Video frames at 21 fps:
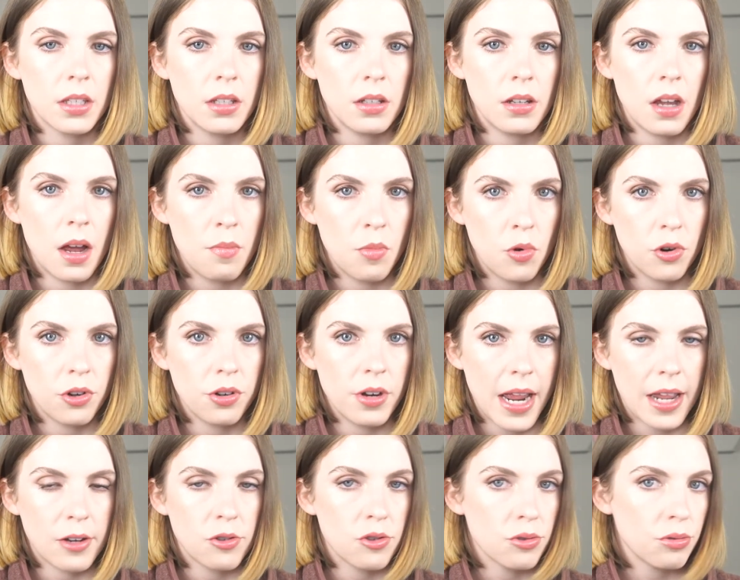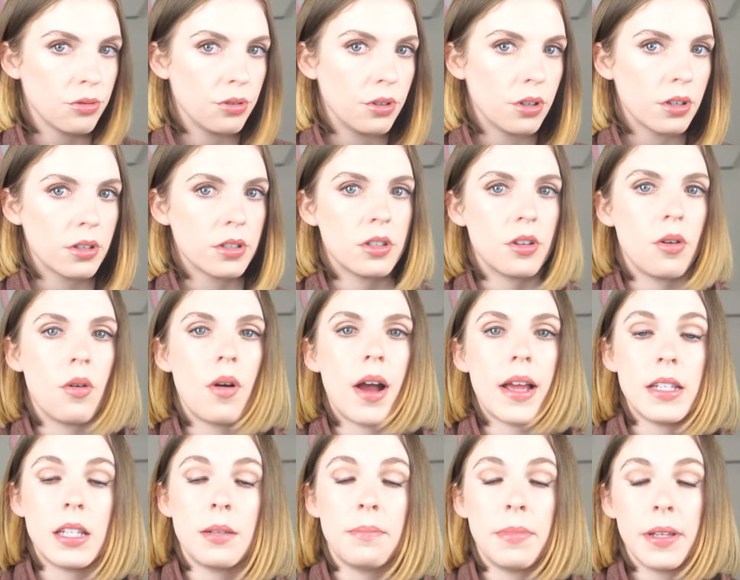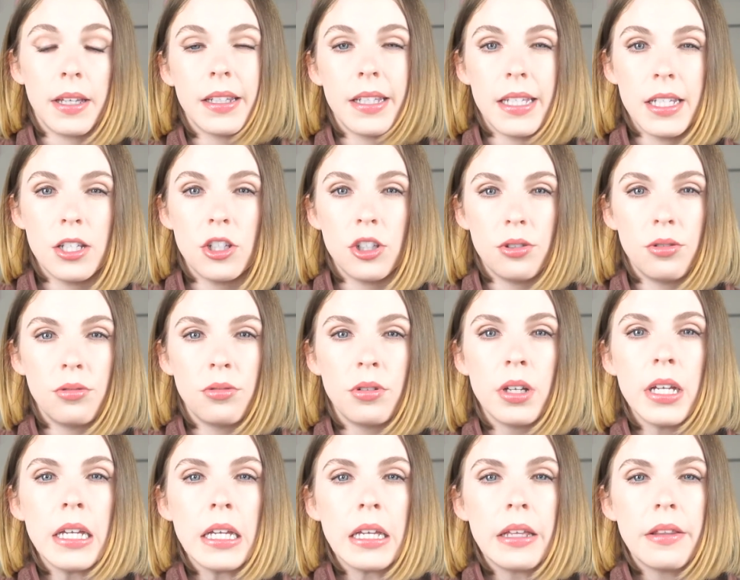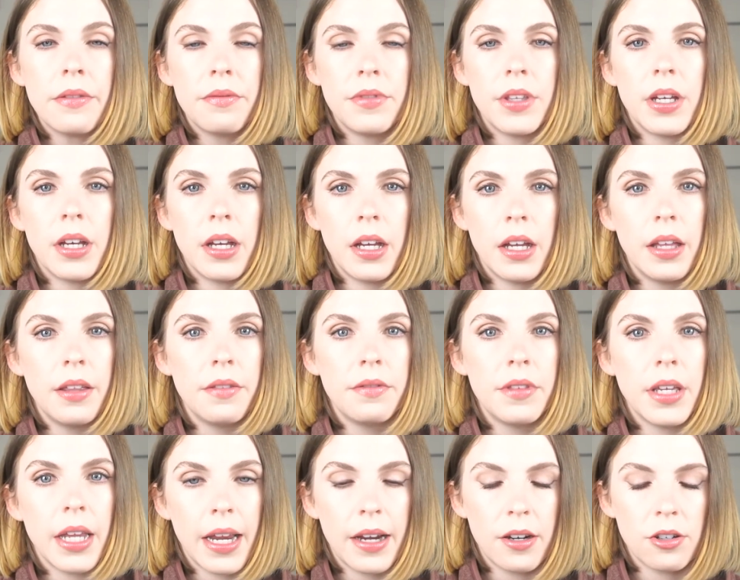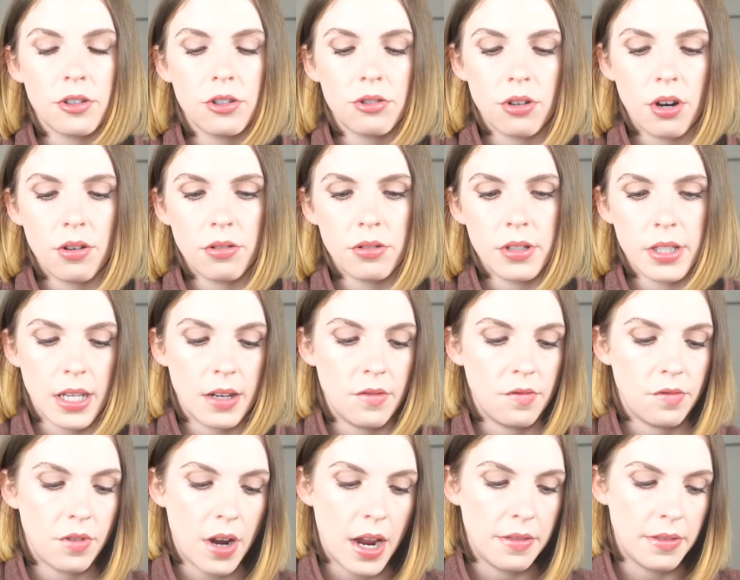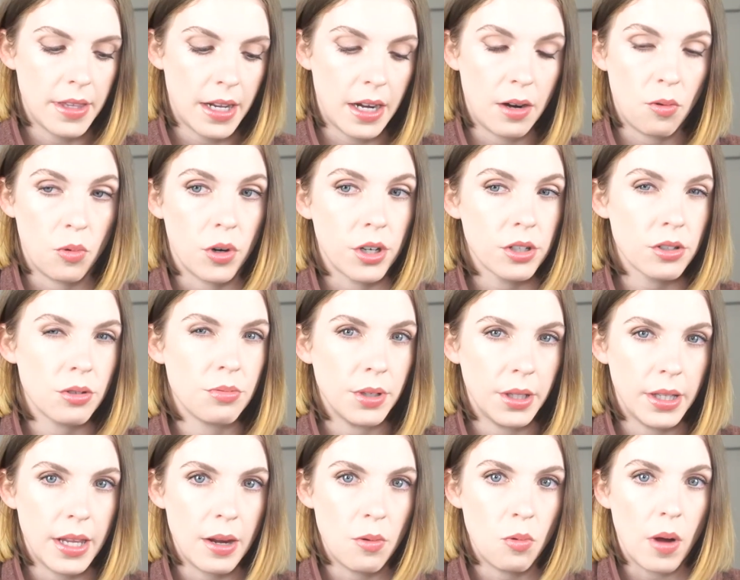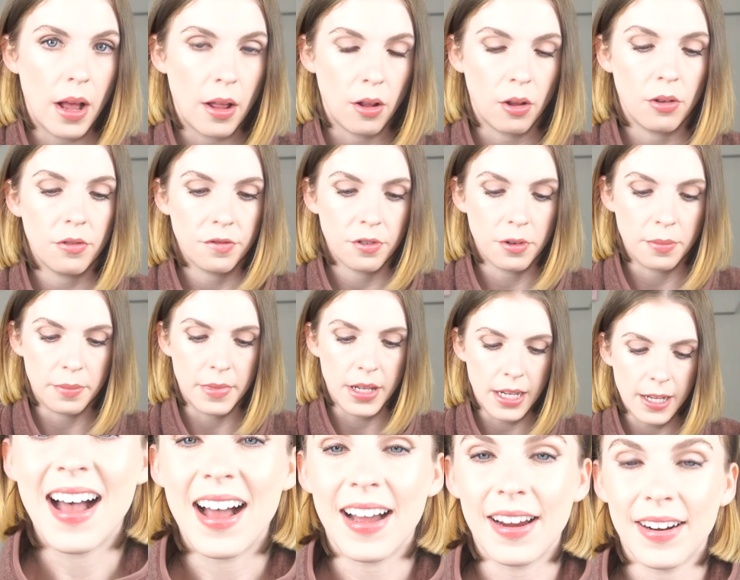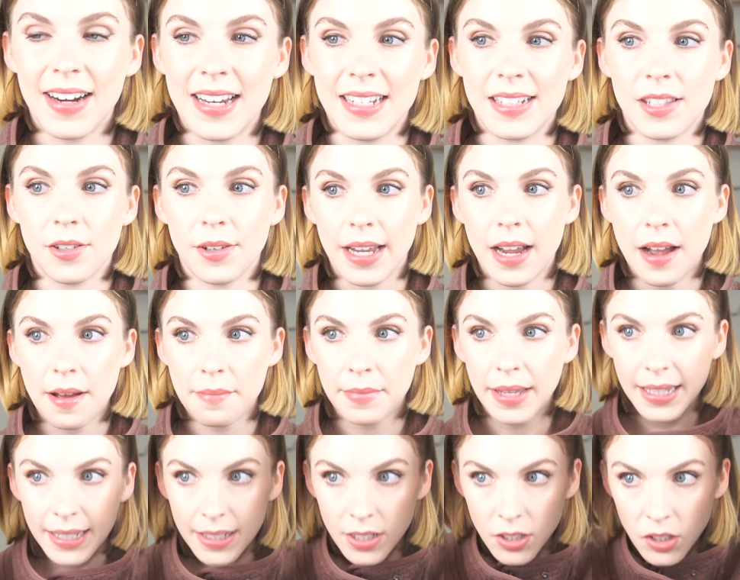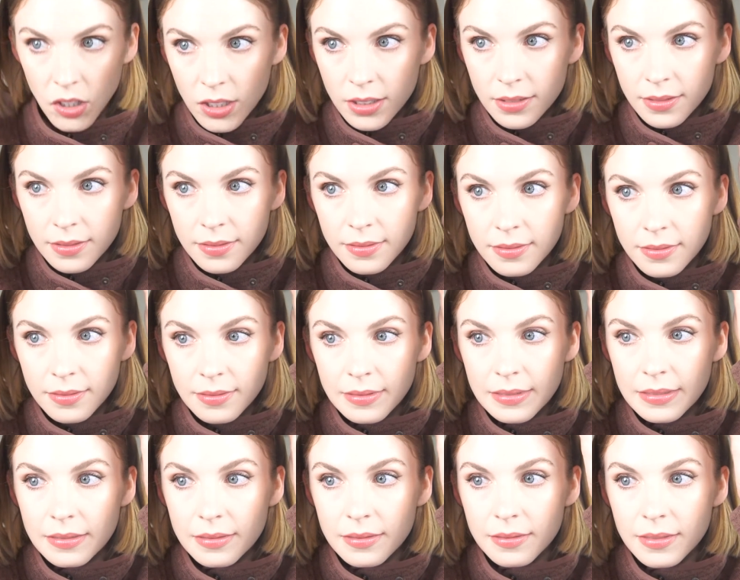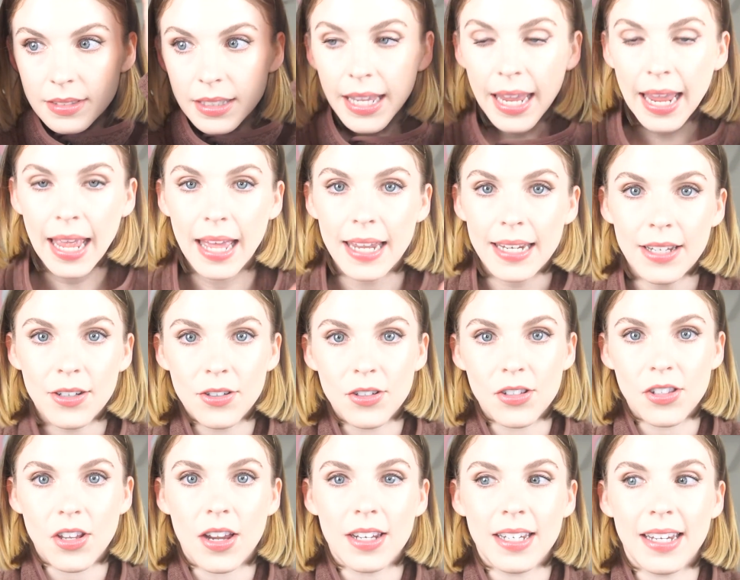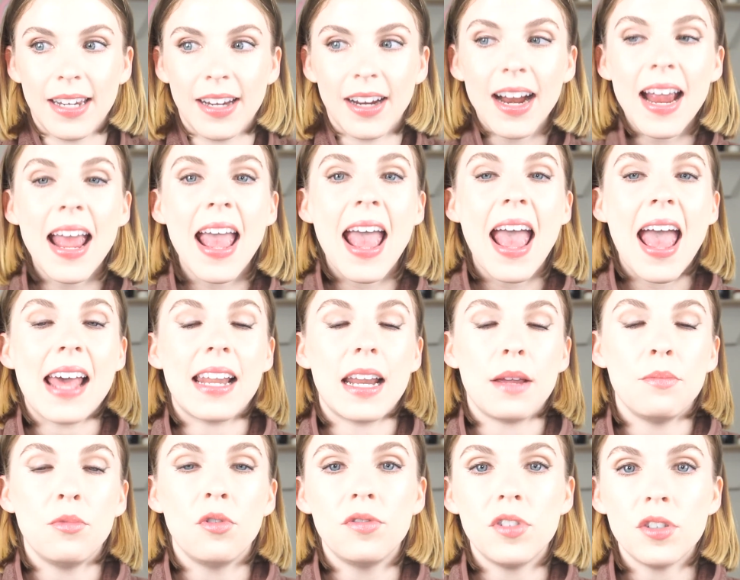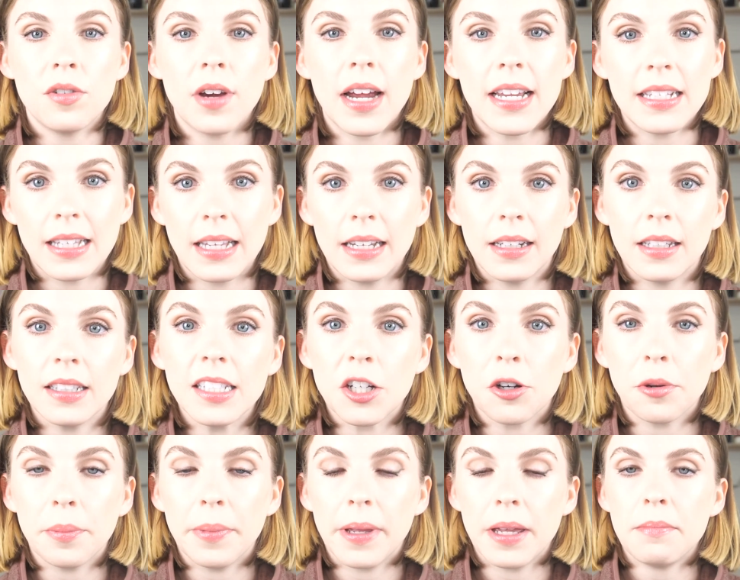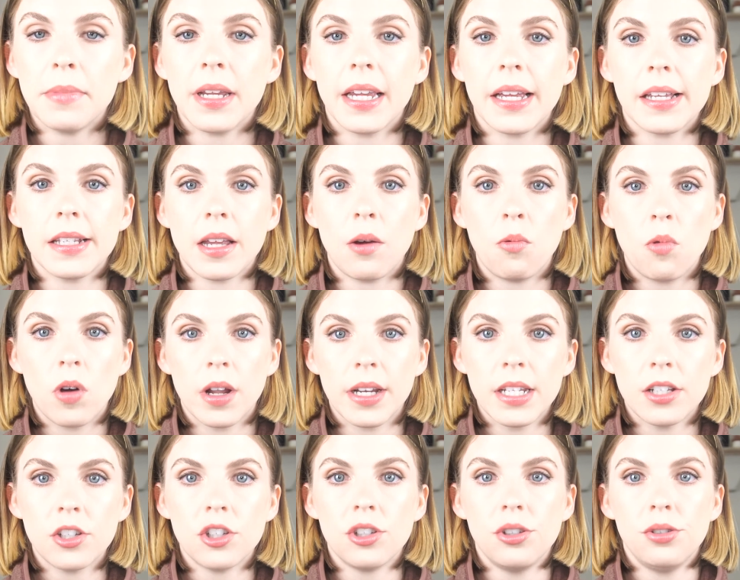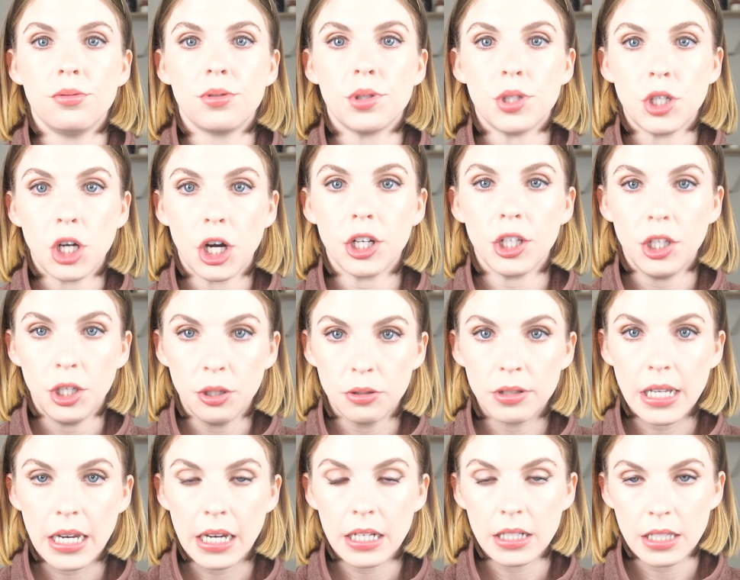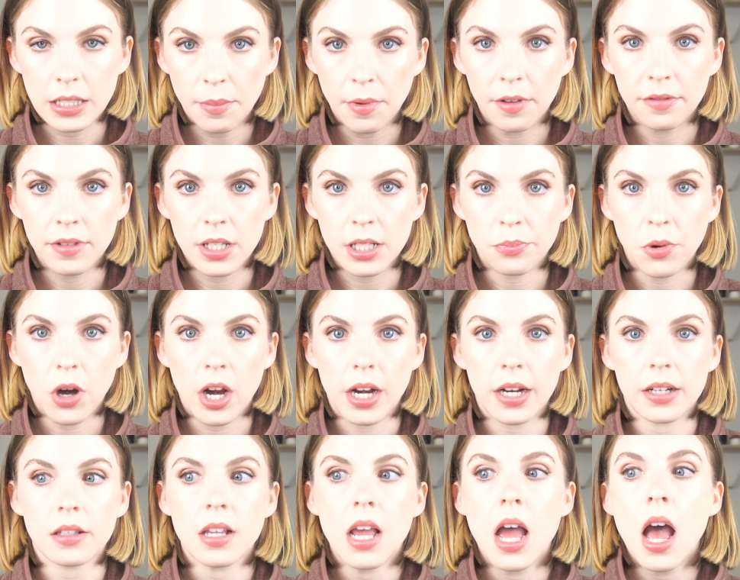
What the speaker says: a more natural look, so I typically do the hair strokes and find that it works really well for me. All right, so I got my little cat ears on here, and I moved you guys in a little bit because I wanted to start using some of these products